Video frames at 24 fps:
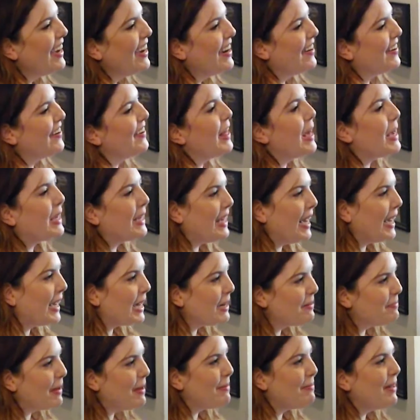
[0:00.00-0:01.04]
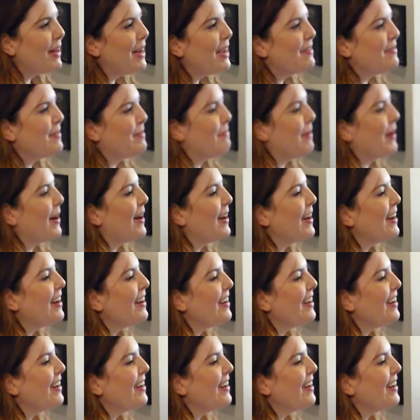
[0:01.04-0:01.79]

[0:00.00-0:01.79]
or like kicking people out of a bar.